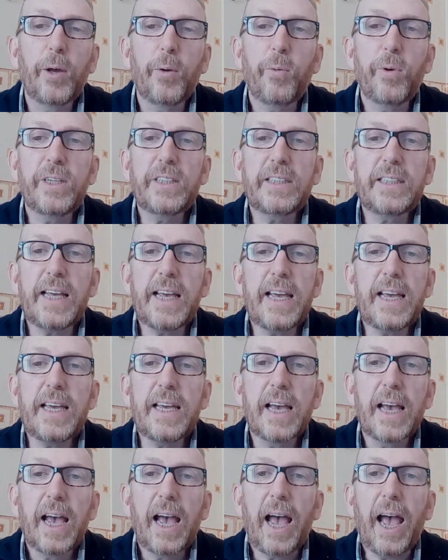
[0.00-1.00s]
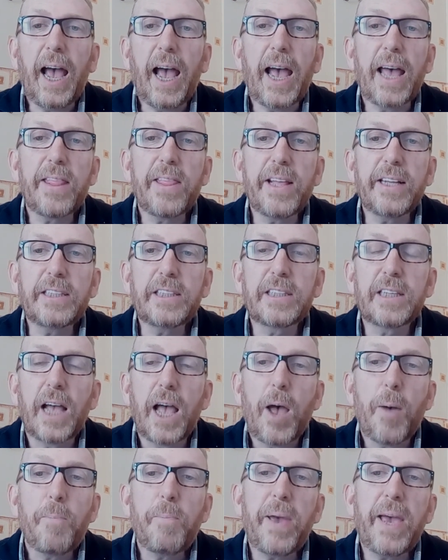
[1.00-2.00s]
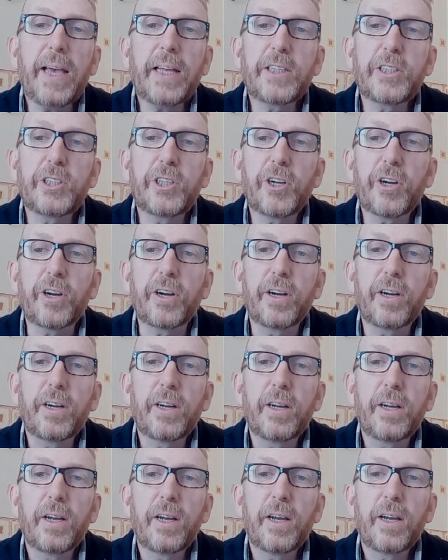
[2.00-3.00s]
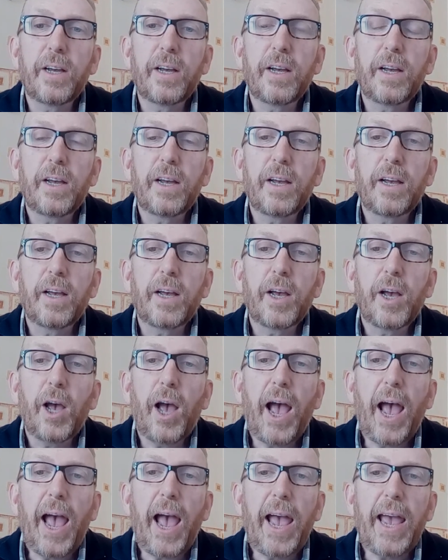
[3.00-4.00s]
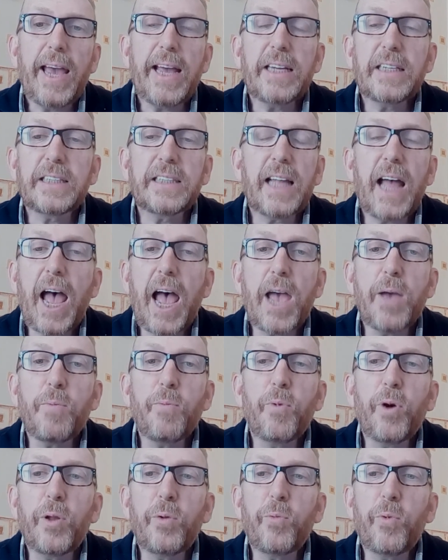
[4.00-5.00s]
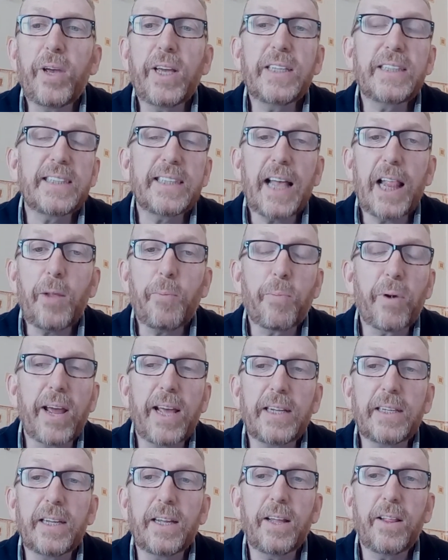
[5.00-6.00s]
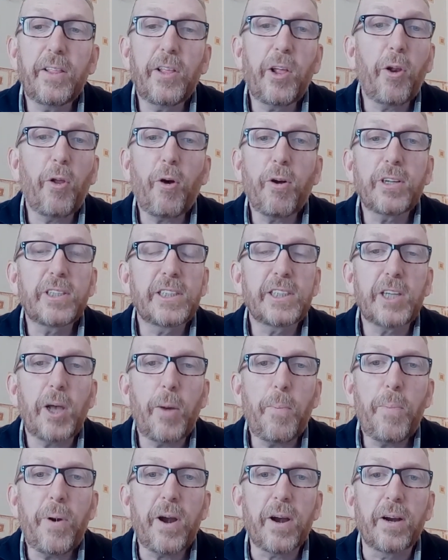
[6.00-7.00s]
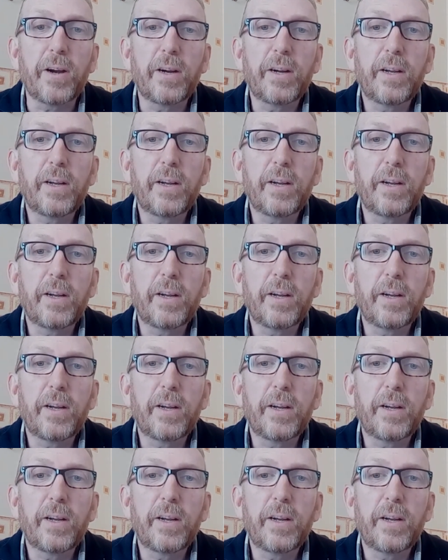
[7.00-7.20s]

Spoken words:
We see this picture each time when we celebrate the Lord's Supper,